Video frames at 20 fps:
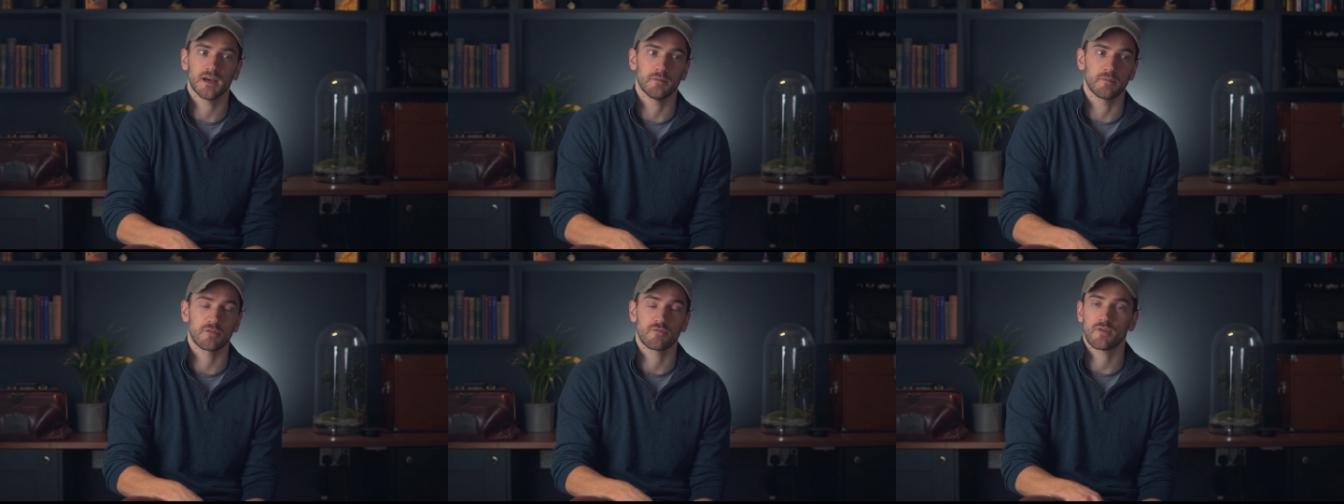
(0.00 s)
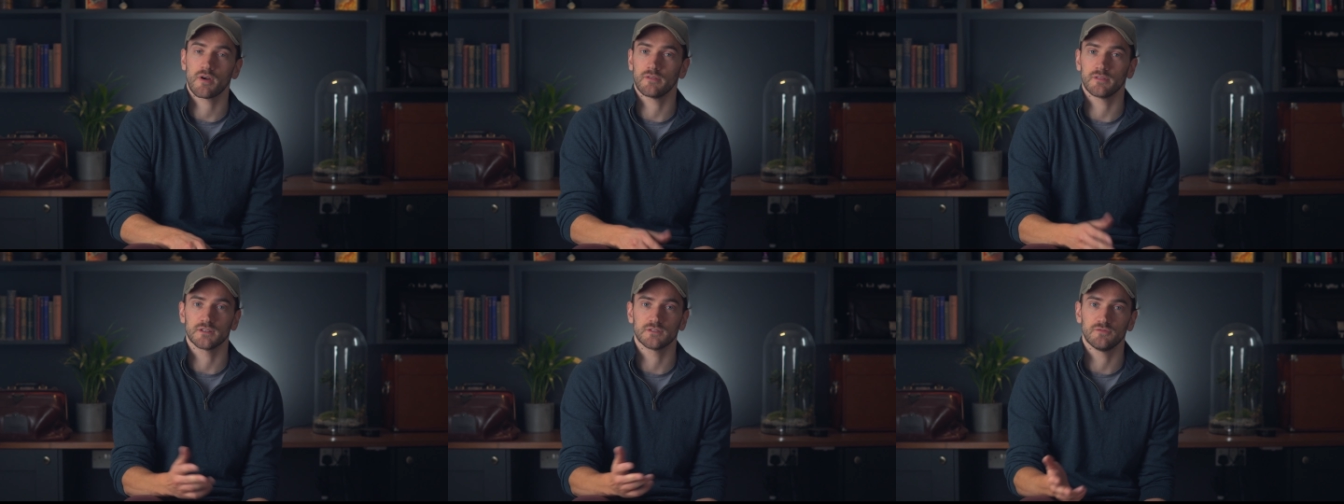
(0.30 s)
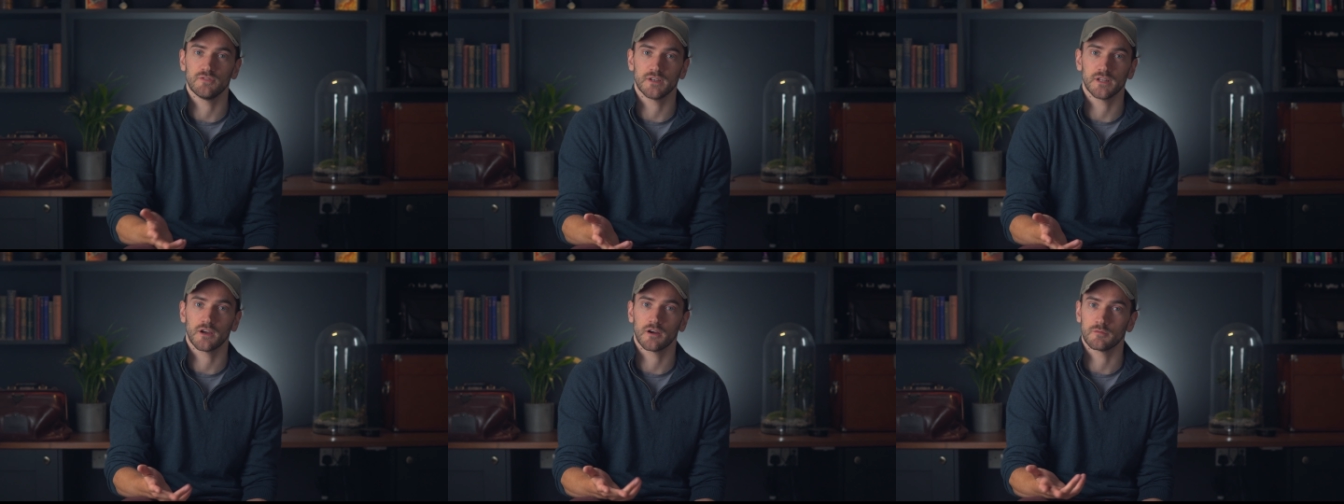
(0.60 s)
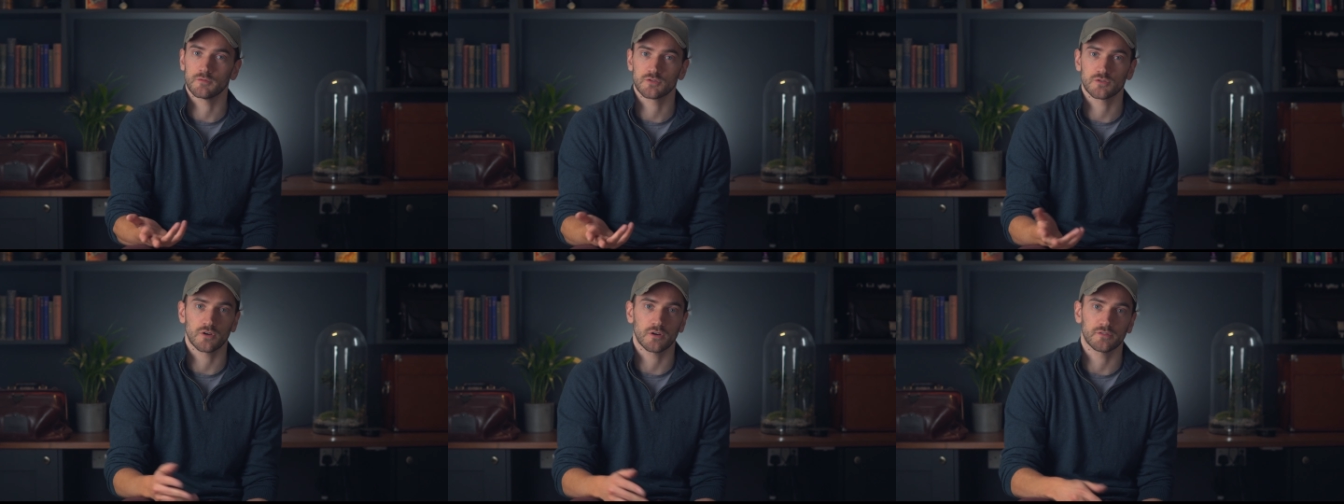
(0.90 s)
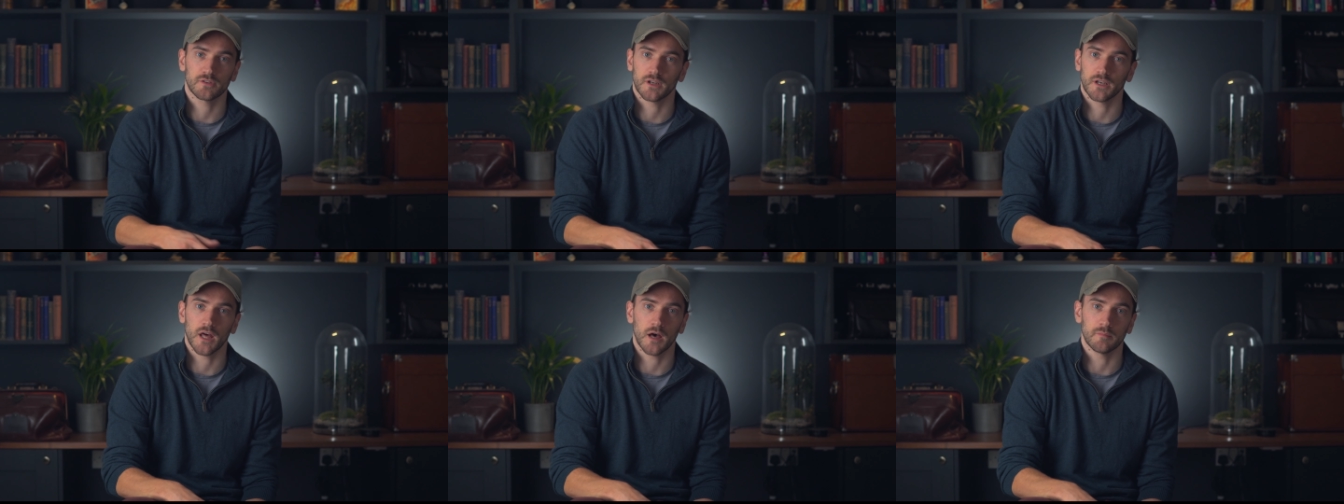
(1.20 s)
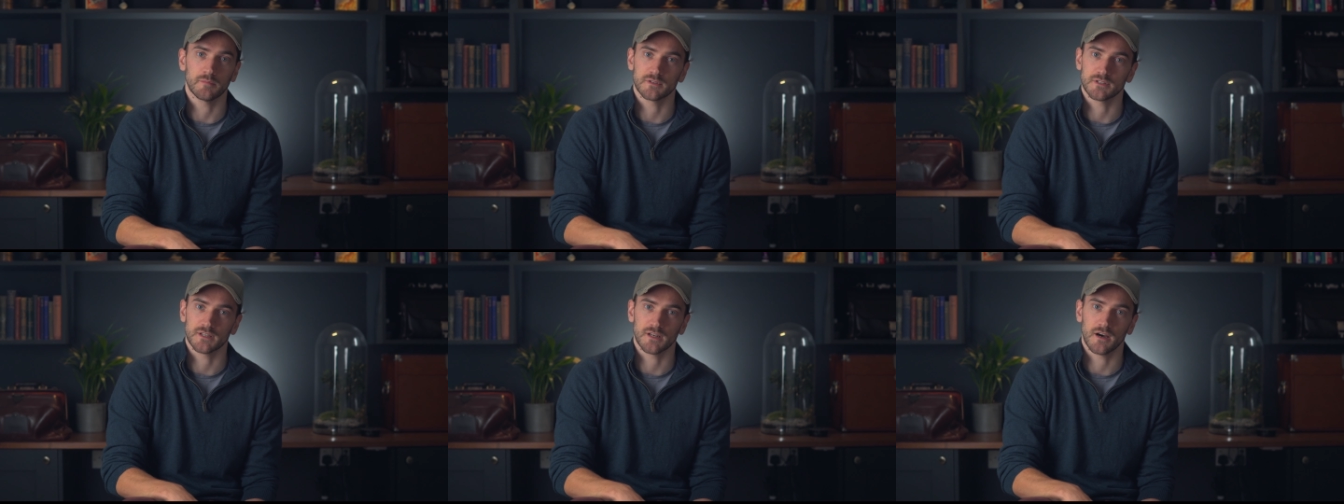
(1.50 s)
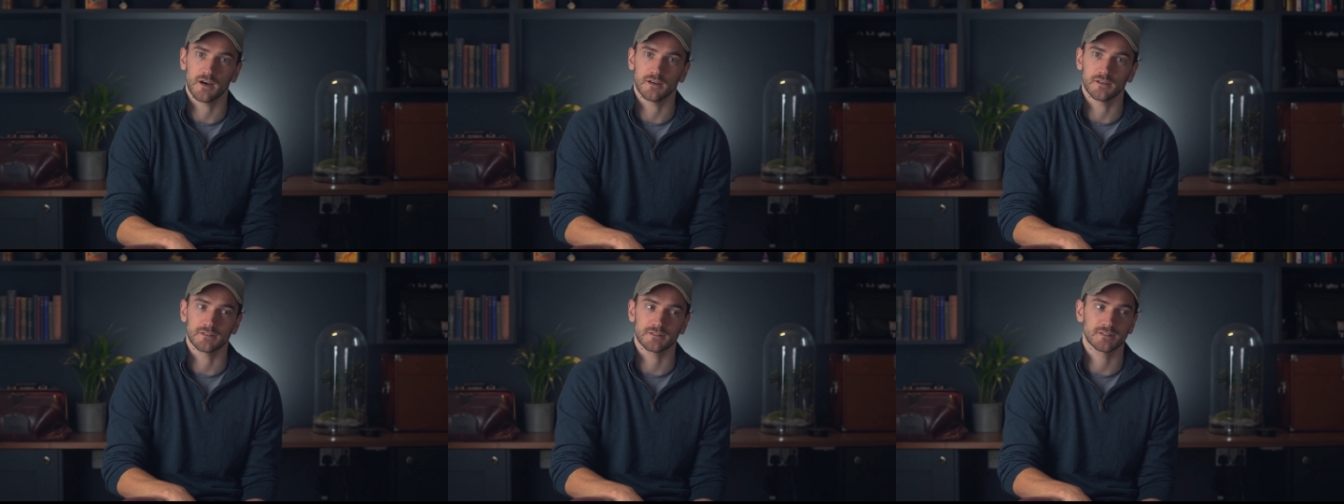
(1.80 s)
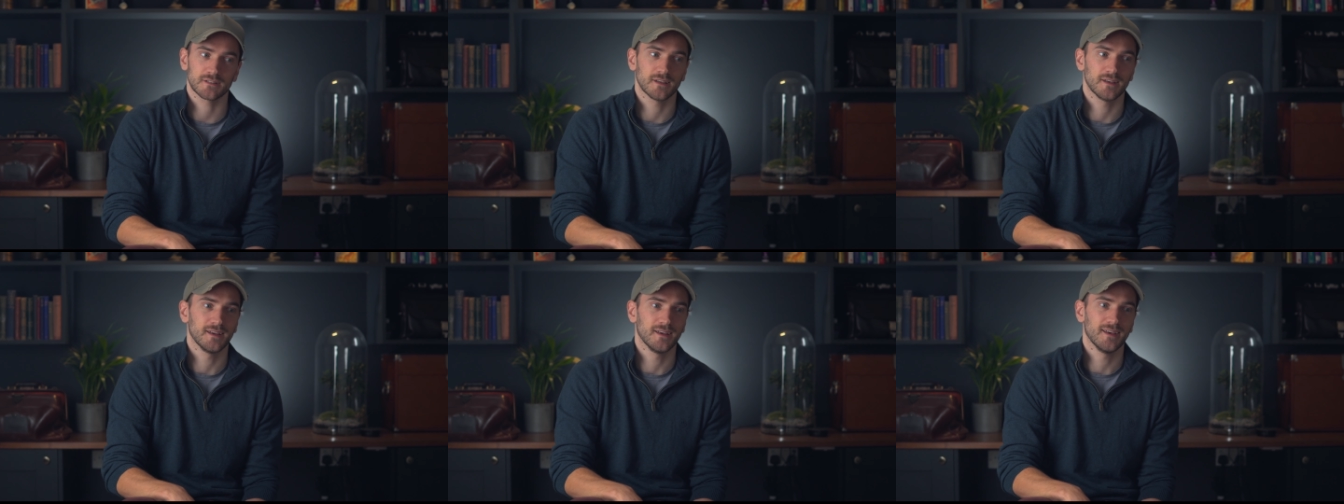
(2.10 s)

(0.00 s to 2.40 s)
Throughout this video, I'm sure I've done ums and ahs,